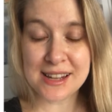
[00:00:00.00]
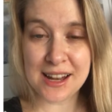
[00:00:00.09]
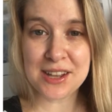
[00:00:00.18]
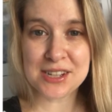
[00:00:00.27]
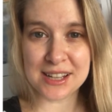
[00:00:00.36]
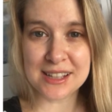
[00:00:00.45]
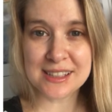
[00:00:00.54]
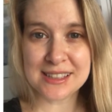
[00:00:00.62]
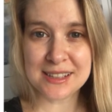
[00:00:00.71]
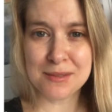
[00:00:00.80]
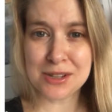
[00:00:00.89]

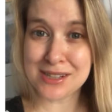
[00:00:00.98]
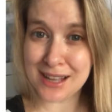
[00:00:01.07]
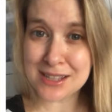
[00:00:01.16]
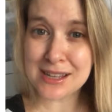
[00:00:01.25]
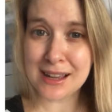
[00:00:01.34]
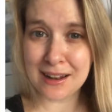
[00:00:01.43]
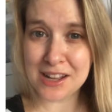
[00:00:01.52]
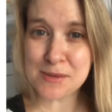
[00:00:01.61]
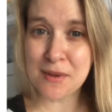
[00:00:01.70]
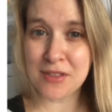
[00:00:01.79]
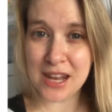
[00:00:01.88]
delicious, which is actually going to
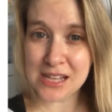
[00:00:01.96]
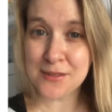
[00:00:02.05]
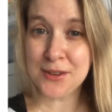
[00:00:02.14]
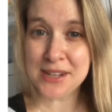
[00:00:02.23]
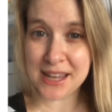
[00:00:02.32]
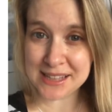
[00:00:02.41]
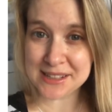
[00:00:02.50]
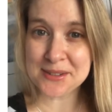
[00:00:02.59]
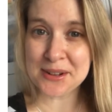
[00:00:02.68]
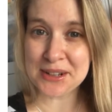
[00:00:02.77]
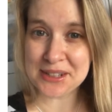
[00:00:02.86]
last me for the next few days
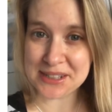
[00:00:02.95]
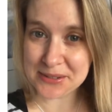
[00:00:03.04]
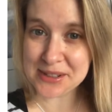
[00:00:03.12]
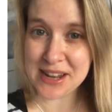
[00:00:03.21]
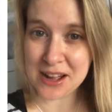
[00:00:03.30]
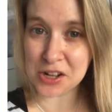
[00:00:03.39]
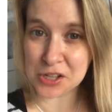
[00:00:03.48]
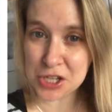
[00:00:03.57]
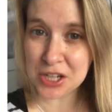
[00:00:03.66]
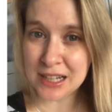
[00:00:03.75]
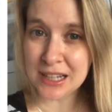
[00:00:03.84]
as well, because it was
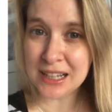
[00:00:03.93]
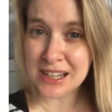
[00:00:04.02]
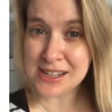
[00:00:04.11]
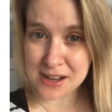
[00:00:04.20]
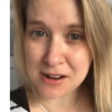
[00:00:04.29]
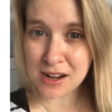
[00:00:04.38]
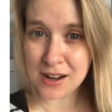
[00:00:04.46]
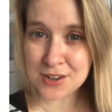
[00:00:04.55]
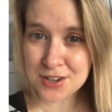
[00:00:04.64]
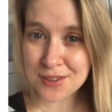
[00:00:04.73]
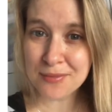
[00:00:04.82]
large. So
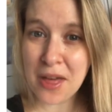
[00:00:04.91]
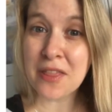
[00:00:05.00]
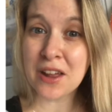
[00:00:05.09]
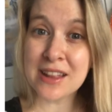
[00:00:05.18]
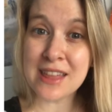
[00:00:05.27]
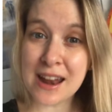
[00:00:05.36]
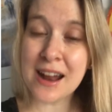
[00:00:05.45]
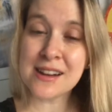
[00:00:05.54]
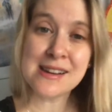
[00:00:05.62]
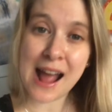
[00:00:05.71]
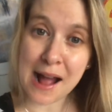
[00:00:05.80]
large that I then had
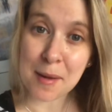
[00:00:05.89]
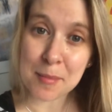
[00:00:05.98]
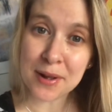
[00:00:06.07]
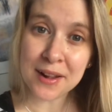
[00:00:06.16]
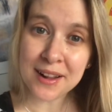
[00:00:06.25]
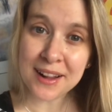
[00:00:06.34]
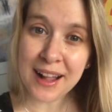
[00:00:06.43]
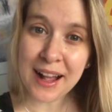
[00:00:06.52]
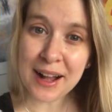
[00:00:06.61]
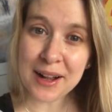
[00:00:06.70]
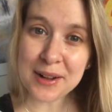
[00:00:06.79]
a nap.
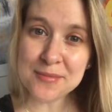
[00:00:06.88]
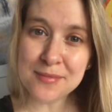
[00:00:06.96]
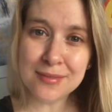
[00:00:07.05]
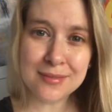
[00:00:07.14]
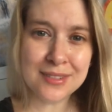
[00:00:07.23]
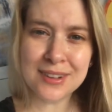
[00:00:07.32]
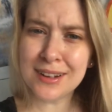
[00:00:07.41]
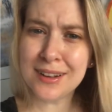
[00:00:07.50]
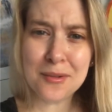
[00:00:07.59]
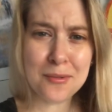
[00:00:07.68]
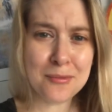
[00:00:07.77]
Um,
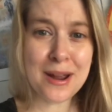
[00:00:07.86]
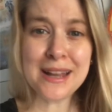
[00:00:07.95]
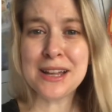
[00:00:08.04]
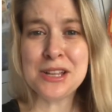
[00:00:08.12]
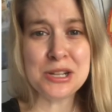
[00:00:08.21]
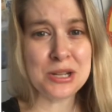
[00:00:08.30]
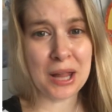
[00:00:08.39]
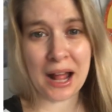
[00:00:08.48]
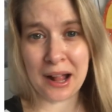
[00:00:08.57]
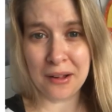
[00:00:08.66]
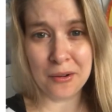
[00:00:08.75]
when can you do
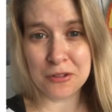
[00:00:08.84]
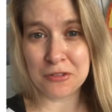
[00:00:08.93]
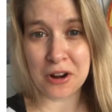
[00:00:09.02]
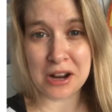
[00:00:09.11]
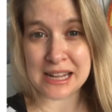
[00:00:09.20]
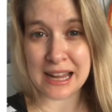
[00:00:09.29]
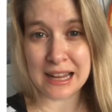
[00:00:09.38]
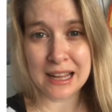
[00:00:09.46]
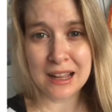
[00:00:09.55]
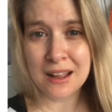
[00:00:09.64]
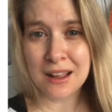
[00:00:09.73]
that on a Friday?
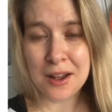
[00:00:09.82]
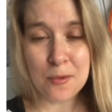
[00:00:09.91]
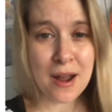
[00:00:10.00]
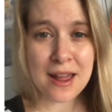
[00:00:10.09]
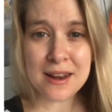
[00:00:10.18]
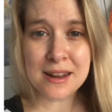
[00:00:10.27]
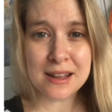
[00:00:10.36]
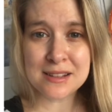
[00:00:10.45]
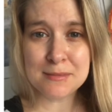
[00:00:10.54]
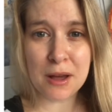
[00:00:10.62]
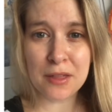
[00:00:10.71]
When,
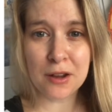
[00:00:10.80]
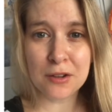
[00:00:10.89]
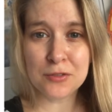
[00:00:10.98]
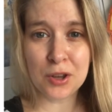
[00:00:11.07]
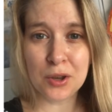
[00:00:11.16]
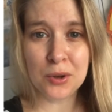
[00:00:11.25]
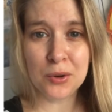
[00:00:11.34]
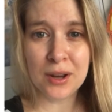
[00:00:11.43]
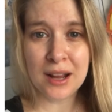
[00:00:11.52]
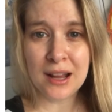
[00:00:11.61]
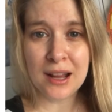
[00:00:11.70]
as a mother of
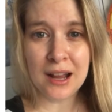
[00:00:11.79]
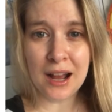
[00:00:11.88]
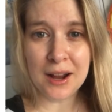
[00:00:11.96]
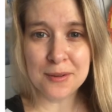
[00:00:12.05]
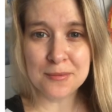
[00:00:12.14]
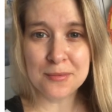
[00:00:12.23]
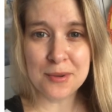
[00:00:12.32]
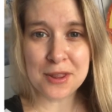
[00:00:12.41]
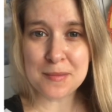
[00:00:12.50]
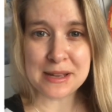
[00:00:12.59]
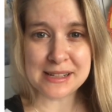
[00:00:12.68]
two, um,
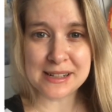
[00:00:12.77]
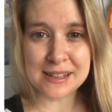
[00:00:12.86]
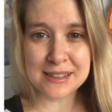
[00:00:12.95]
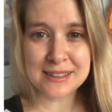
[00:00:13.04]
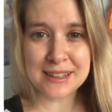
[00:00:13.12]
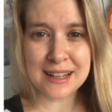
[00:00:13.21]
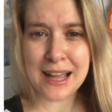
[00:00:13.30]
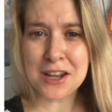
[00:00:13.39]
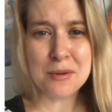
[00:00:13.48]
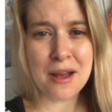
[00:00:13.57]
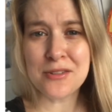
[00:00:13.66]
with a business,
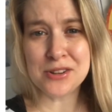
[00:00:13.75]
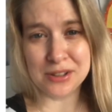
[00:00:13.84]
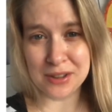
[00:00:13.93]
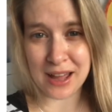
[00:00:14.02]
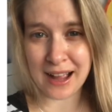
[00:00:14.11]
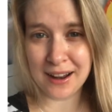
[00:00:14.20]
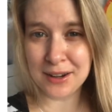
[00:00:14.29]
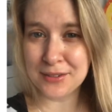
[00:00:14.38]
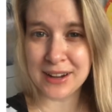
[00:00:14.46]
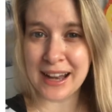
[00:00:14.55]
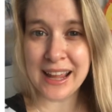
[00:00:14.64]
can you ever do that,
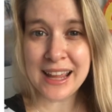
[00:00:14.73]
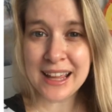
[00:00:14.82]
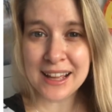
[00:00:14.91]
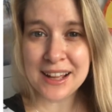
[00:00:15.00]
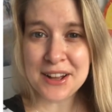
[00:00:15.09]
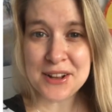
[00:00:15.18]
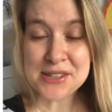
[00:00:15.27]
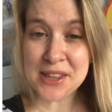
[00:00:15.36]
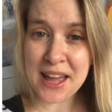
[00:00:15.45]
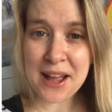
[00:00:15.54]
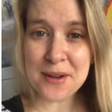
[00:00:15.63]
really?
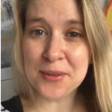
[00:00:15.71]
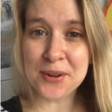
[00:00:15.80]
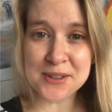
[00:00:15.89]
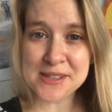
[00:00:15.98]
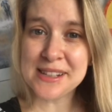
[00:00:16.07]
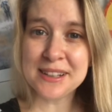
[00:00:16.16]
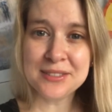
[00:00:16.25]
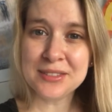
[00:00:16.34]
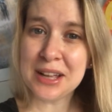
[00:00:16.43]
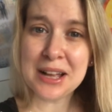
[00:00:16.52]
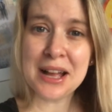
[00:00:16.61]
So that was
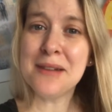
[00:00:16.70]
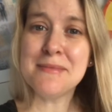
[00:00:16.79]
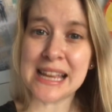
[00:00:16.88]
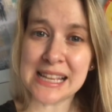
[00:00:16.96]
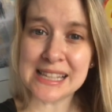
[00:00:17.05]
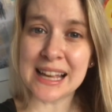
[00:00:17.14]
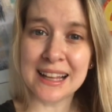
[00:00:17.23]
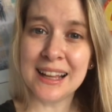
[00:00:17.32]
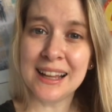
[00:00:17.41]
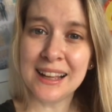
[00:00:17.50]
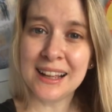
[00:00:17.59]

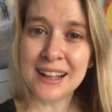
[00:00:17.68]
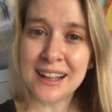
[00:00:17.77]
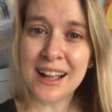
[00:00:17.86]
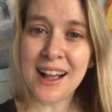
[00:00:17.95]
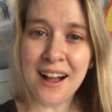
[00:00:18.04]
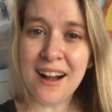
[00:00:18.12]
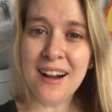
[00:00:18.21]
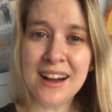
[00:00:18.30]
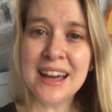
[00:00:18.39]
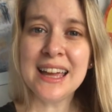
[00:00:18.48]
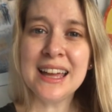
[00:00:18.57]
amazing.
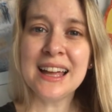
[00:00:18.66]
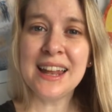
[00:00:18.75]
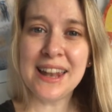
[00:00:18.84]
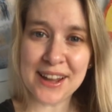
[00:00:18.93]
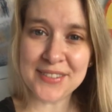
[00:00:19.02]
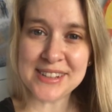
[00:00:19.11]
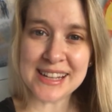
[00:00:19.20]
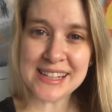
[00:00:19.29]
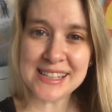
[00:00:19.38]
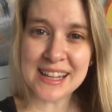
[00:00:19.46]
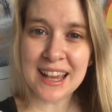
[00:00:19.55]
I loved
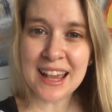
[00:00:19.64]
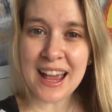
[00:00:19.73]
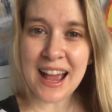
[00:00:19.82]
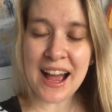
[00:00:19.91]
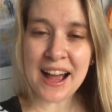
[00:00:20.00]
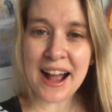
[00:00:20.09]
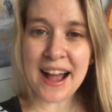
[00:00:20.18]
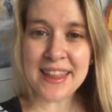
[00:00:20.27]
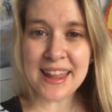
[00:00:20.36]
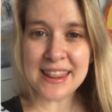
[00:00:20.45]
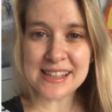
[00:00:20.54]
it. Uh,
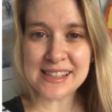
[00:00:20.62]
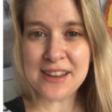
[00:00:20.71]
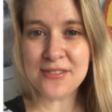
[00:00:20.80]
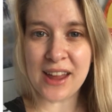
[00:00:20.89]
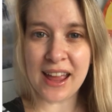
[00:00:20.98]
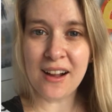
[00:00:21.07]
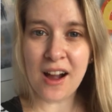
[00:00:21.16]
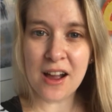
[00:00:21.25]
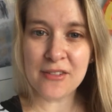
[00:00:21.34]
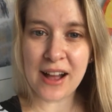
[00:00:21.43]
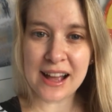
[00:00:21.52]
and then this evening
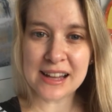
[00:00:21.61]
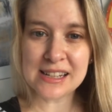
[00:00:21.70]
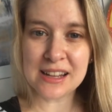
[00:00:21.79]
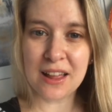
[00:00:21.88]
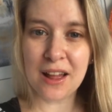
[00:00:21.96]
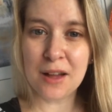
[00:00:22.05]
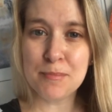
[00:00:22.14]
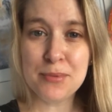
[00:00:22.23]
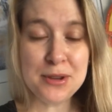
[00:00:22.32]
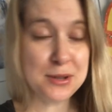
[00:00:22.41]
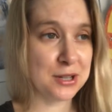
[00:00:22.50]
I've had a
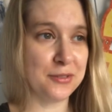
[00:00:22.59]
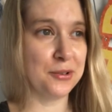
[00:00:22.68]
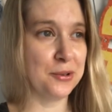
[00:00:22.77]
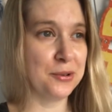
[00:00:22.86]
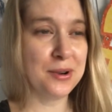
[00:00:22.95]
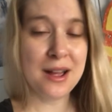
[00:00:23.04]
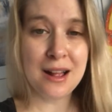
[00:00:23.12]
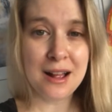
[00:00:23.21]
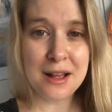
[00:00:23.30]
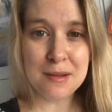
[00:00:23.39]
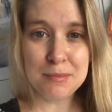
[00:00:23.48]
beautiful
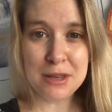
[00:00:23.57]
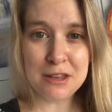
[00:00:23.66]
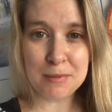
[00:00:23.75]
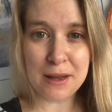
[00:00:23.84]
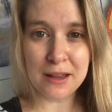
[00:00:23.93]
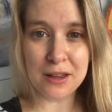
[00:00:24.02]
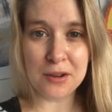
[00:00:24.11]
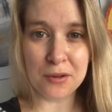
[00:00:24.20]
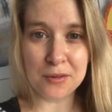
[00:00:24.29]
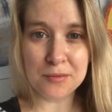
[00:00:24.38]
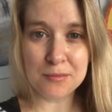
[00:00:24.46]
beef
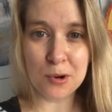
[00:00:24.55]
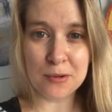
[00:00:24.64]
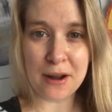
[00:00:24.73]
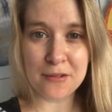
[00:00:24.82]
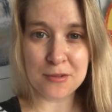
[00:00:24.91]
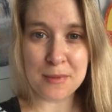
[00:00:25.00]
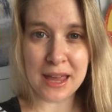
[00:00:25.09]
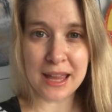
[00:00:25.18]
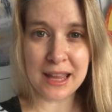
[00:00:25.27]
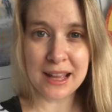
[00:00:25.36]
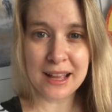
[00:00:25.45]
bourguignon brought round for
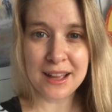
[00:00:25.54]
me.